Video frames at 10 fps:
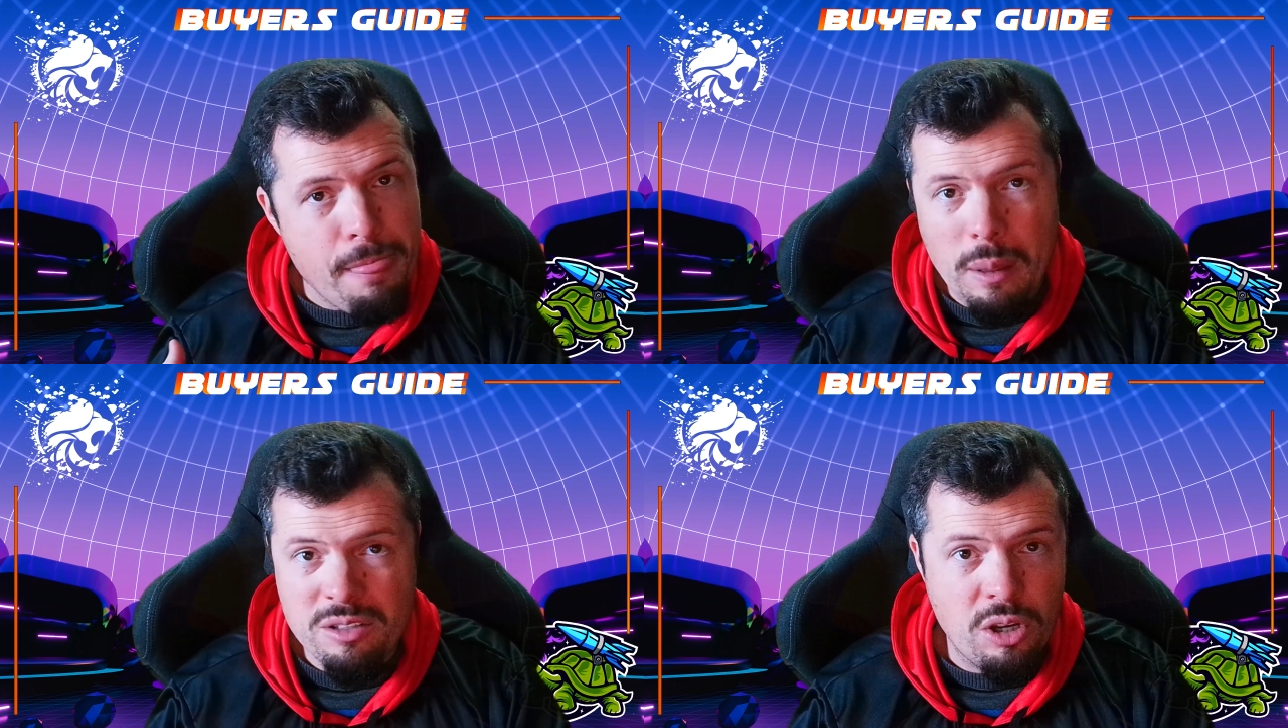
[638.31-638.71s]

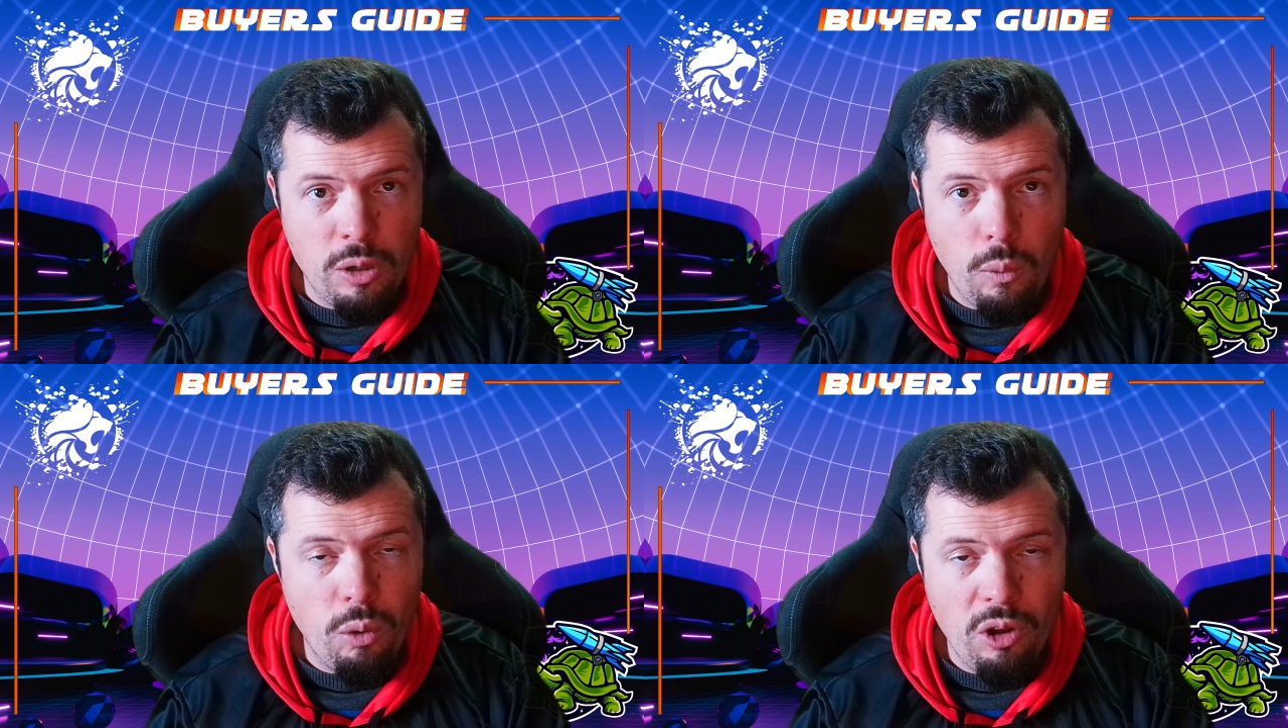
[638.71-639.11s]
It's
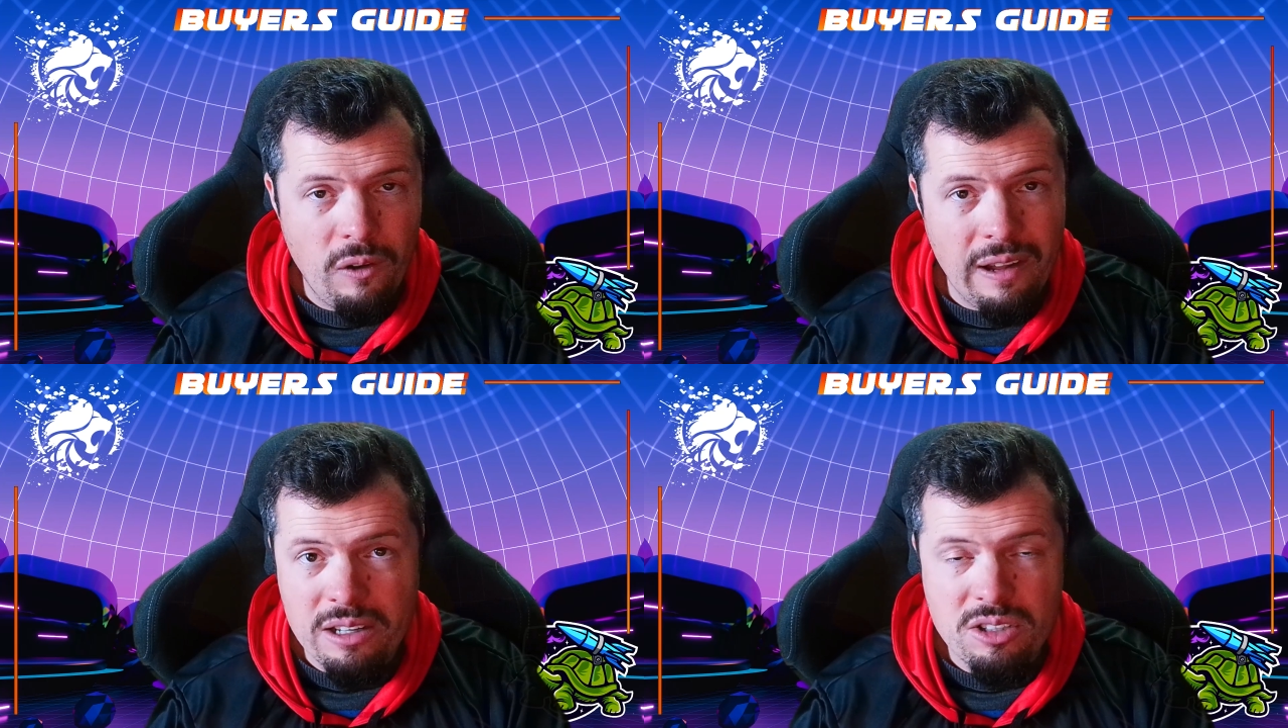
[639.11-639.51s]
going to
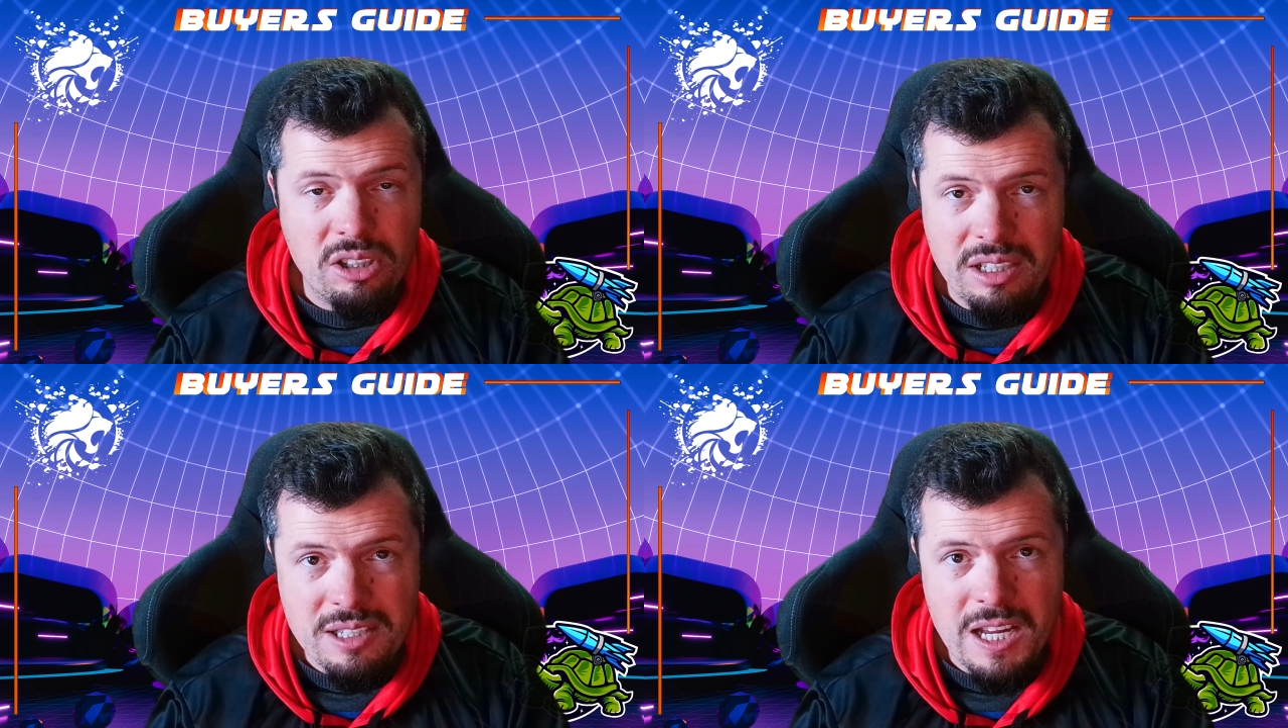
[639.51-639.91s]
work and it's
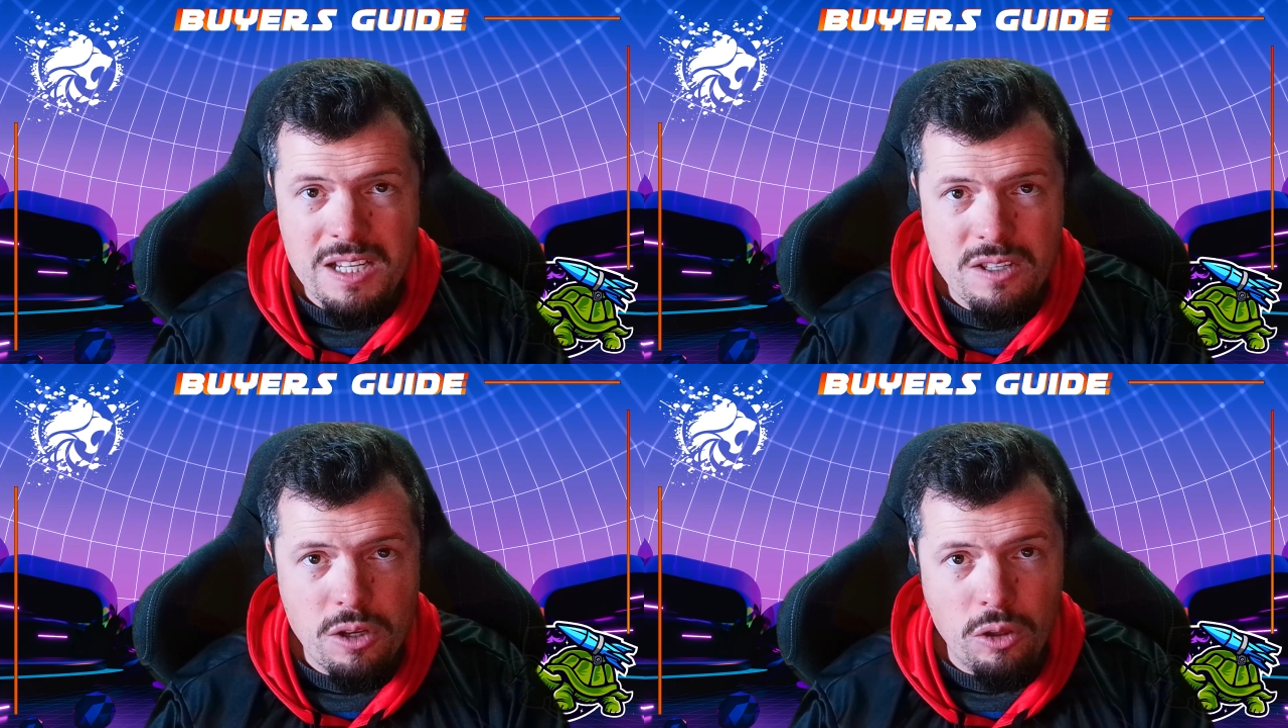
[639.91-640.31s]
going to
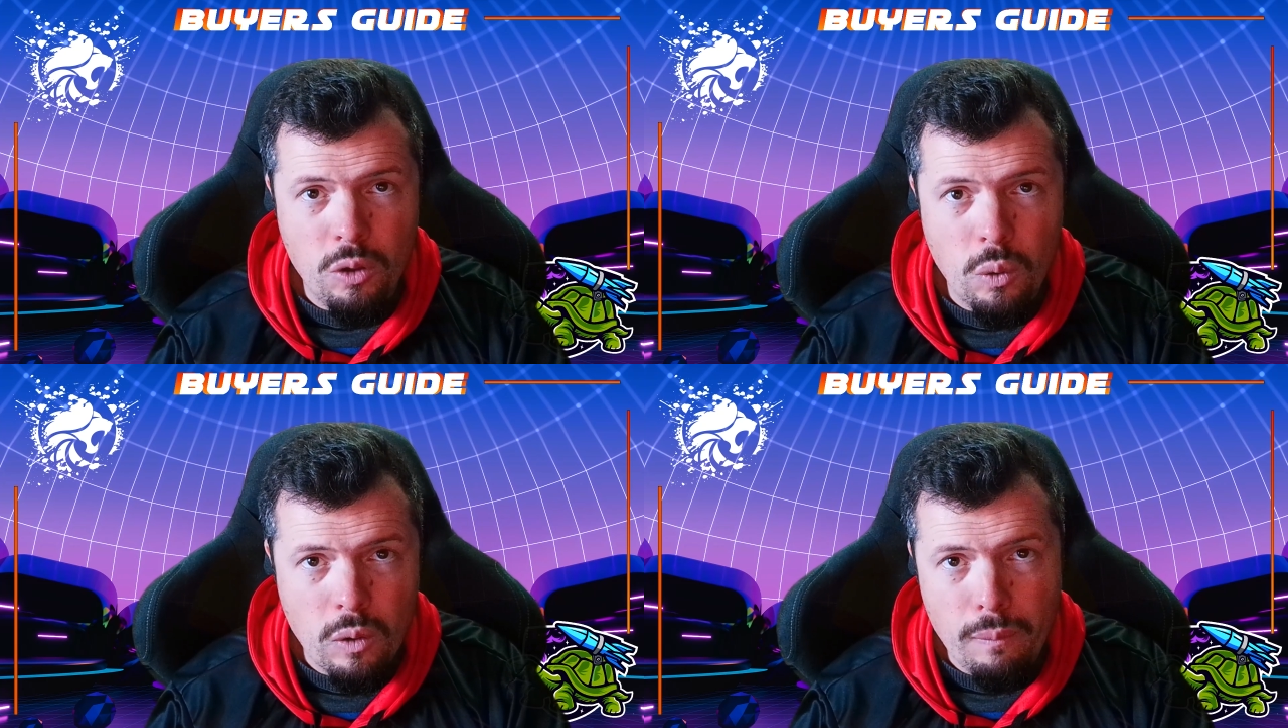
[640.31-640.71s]
test
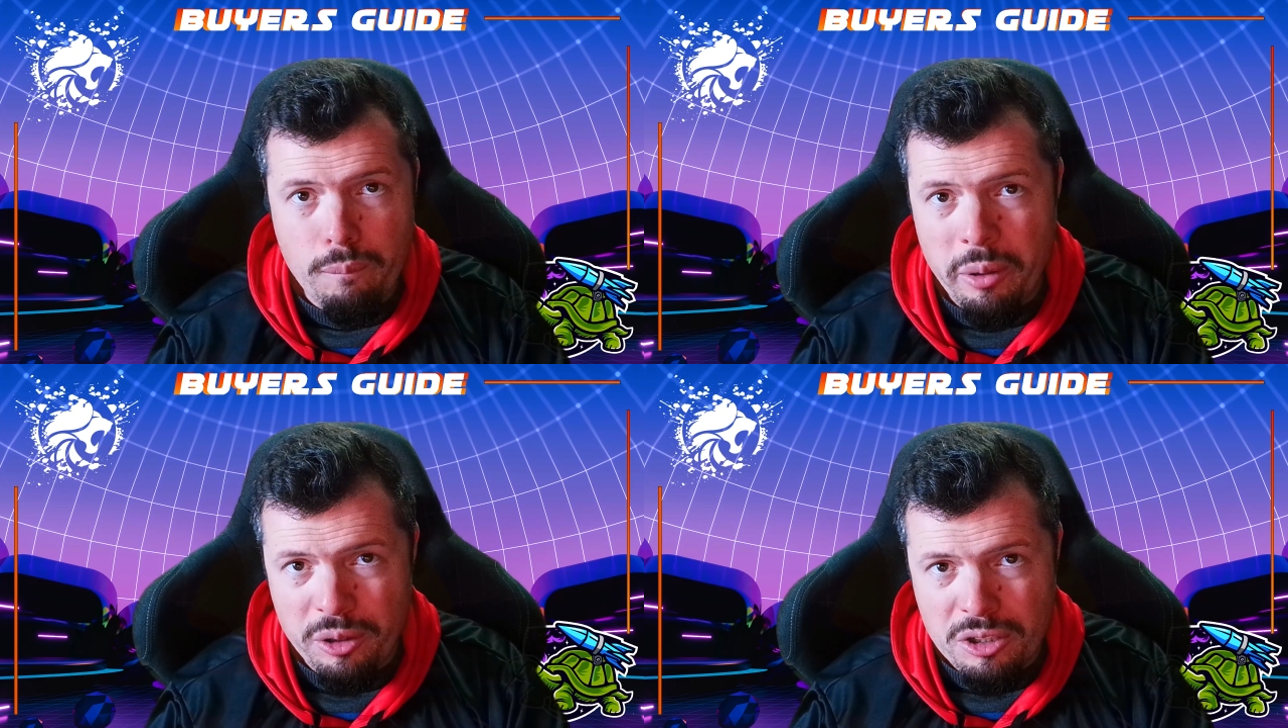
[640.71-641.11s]
your
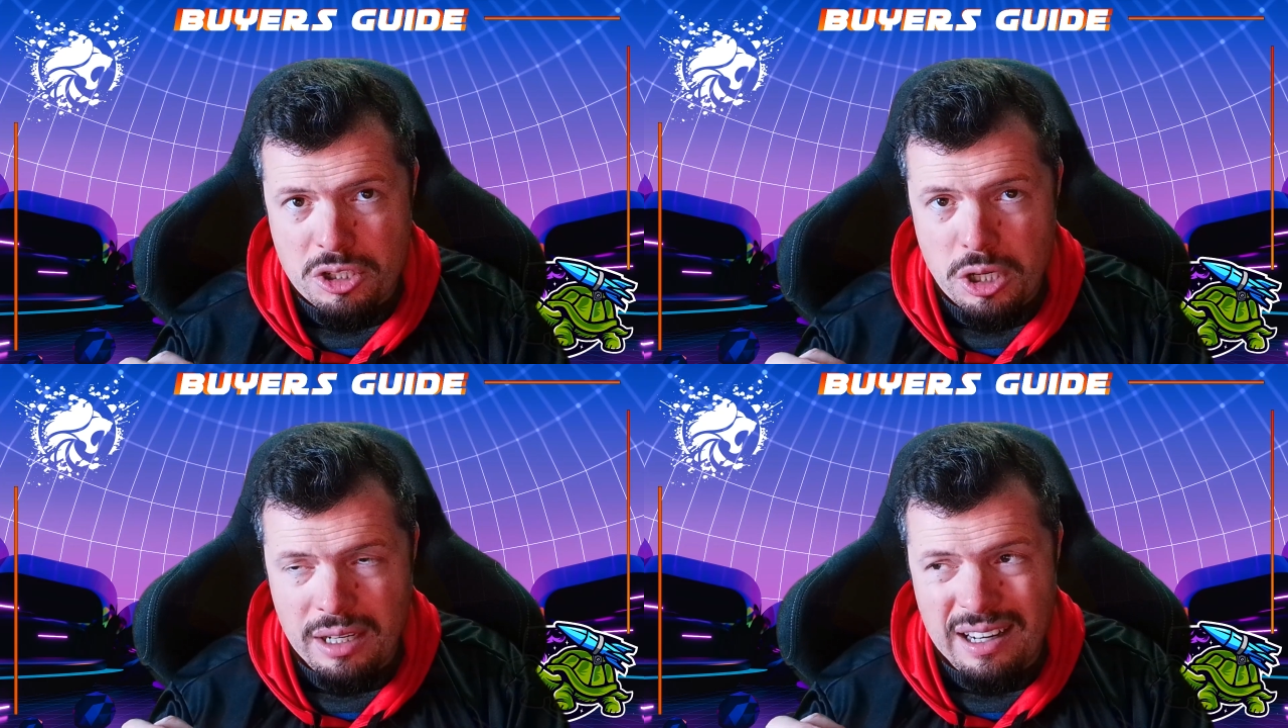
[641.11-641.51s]

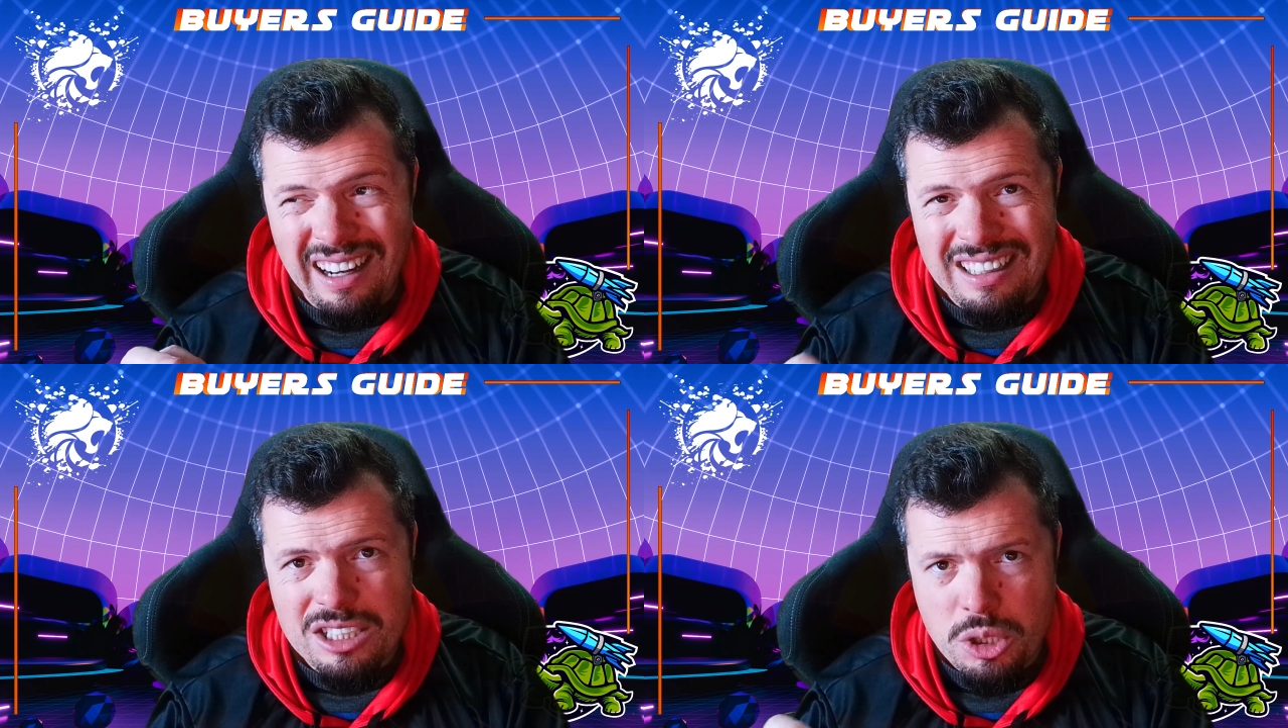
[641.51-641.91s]
componentry
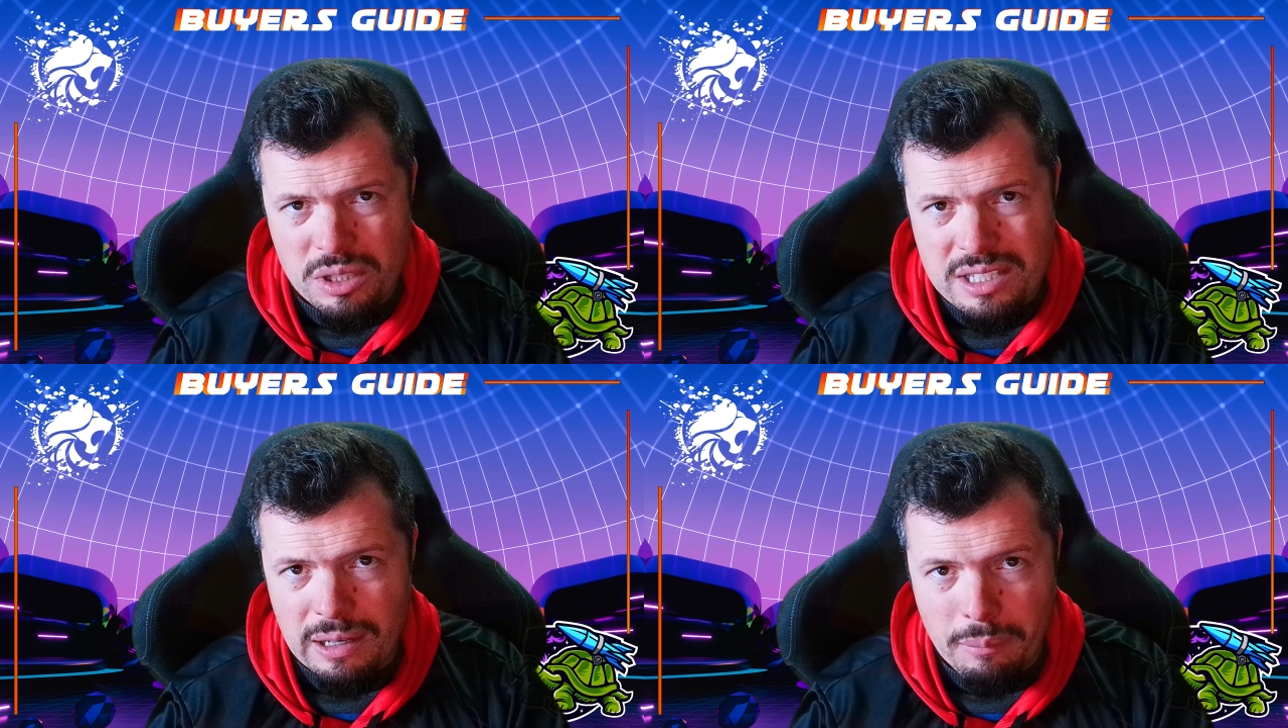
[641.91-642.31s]
kind of to
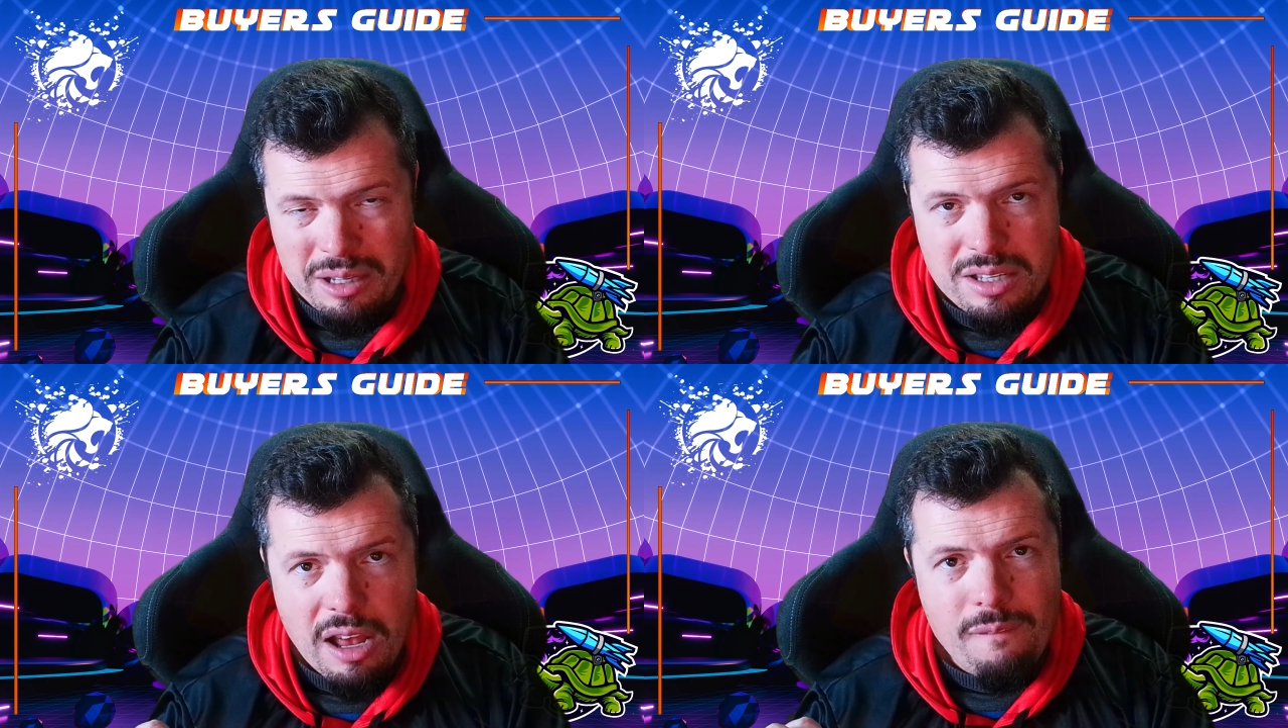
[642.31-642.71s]
its
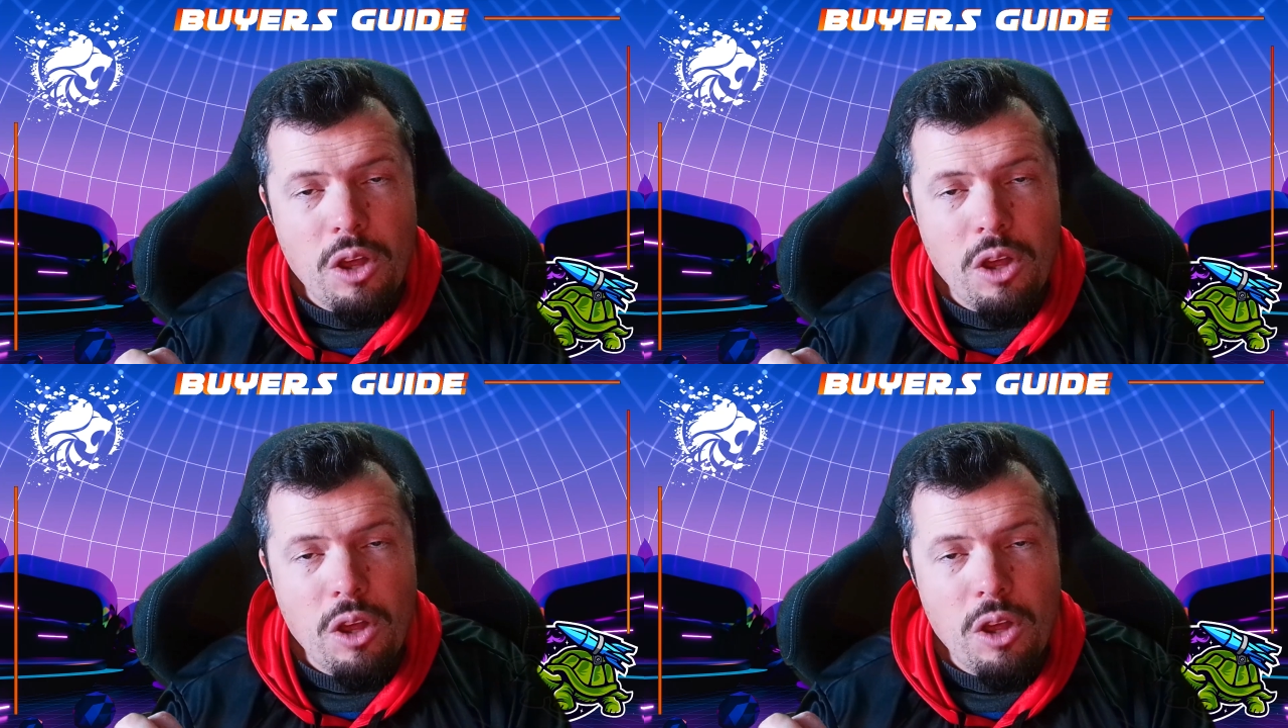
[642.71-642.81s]
limits.